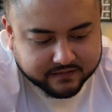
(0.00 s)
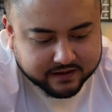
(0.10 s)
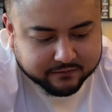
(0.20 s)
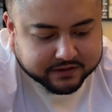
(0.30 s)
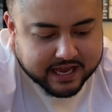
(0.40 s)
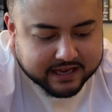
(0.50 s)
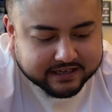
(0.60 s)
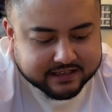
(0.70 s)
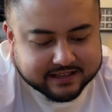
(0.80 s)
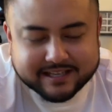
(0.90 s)
with that,
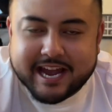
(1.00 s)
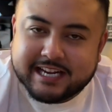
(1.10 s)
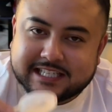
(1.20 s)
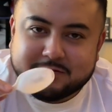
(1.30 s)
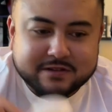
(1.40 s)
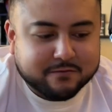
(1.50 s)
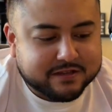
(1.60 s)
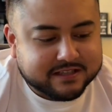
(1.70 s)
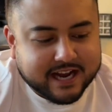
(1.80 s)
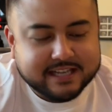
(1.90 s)
the casing
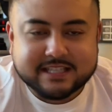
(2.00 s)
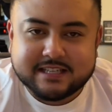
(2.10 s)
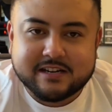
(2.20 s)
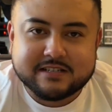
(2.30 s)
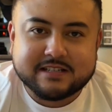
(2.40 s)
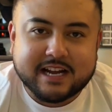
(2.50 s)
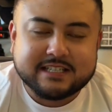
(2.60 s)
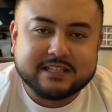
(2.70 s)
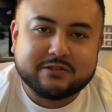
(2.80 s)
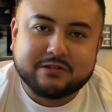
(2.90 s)
was nice. There's a
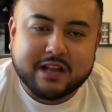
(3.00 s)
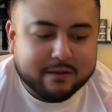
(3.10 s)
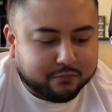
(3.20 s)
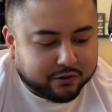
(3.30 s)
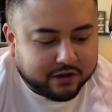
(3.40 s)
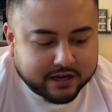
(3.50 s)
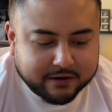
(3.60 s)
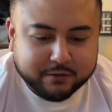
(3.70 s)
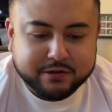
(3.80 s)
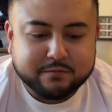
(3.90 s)
nice little like pull on it
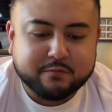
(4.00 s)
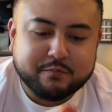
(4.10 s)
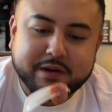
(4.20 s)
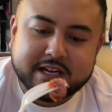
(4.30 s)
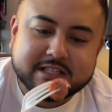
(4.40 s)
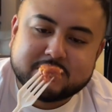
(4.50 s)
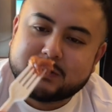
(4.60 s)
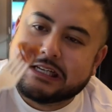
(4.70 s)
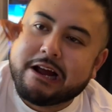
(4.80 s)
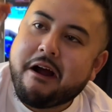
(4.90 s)
when you bit into
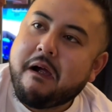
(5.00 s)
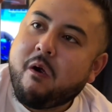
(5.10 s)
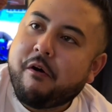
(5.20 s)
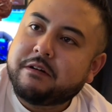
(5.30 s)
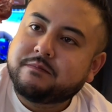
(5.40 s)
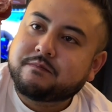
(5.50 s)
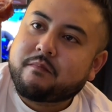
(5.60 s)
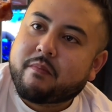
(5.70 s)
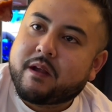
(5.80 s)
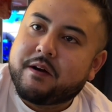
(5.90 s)
it.
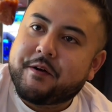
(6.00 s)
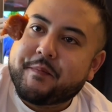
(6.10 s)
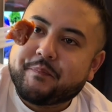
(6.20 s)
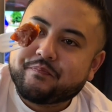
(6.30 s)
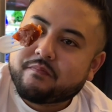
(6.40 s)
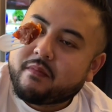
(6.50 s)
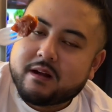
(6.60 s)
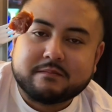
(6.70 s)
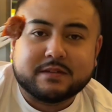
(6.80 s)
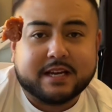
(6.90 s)

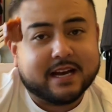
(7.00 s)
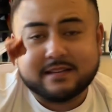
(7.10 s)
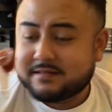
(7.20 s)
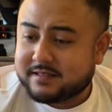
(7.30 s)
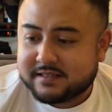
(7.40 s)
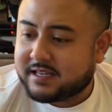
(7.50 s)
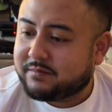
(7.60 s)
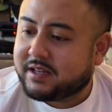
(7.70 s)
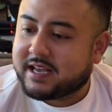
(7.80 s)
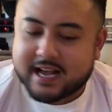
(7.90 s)
But yeah, same
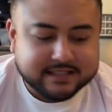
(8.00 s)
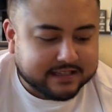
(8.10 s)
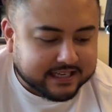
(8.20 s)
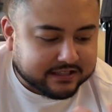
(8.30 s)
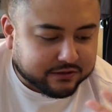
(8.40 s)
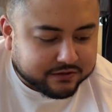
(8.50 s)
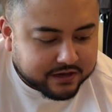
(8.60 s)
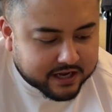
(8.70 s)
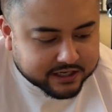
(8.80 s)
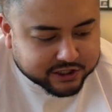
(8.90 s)
thing. It has a nice little
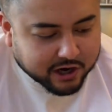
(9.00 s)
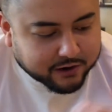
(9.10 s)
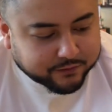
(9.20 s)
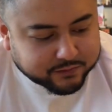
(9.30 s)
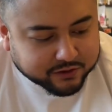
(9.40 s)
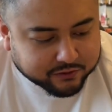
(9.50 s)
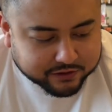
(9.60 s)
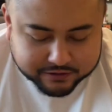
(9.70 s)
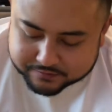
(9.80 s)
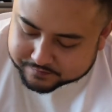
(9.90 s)
char from the
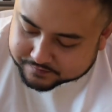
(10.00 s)
grill.